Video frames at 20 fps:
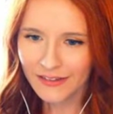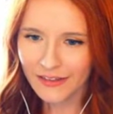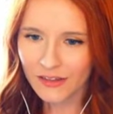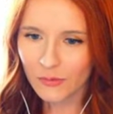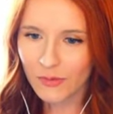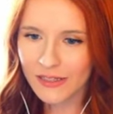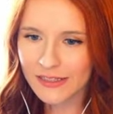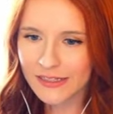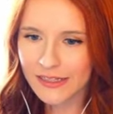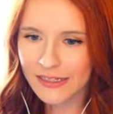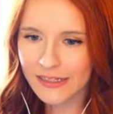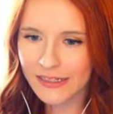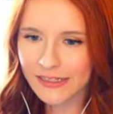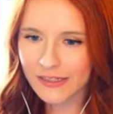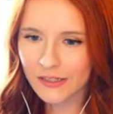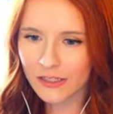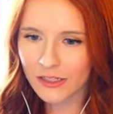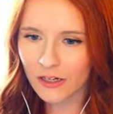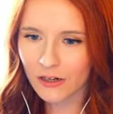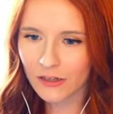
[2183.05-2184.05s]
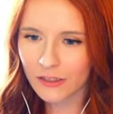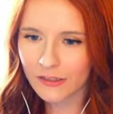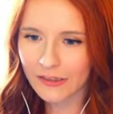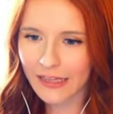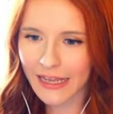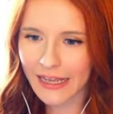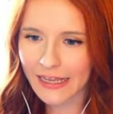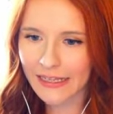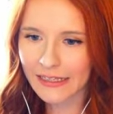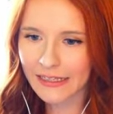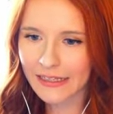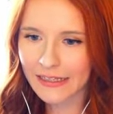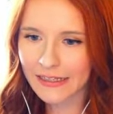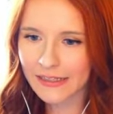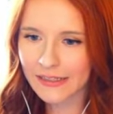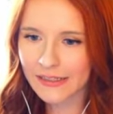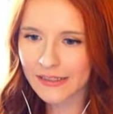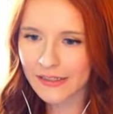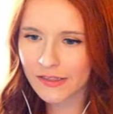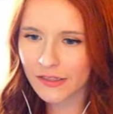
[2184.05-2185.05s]
The ones in the desert aren't the
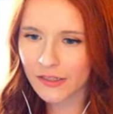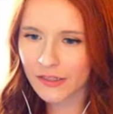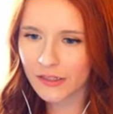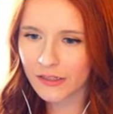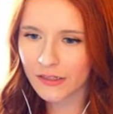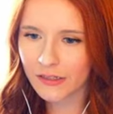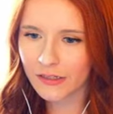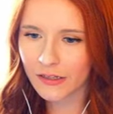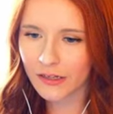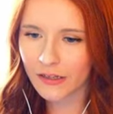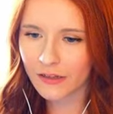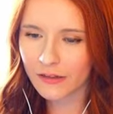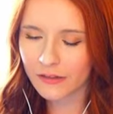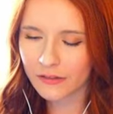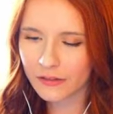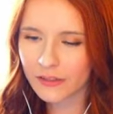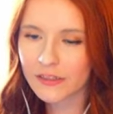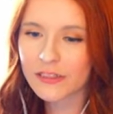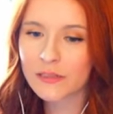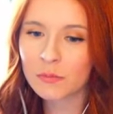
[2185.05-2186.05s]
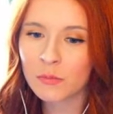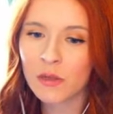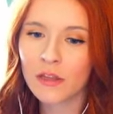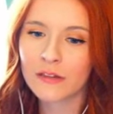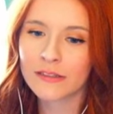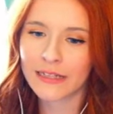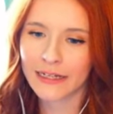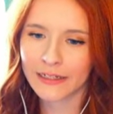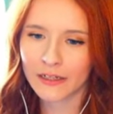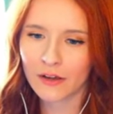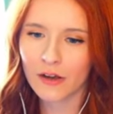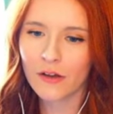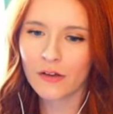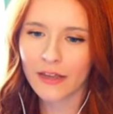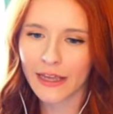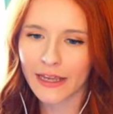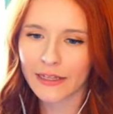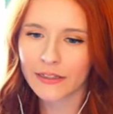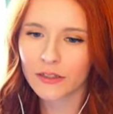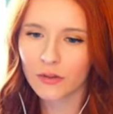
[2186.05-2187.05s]
Ankies. They're they're a small dino.
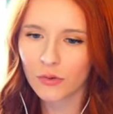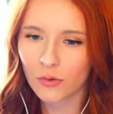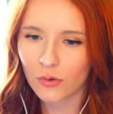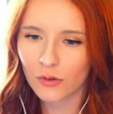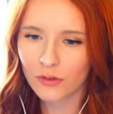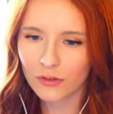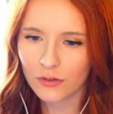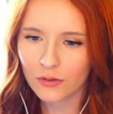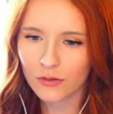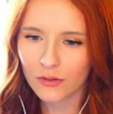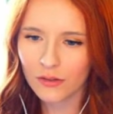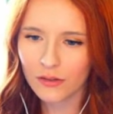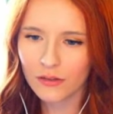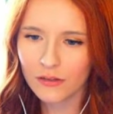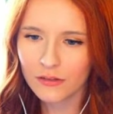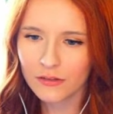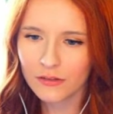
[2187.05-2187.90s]
Okay, cool, cool.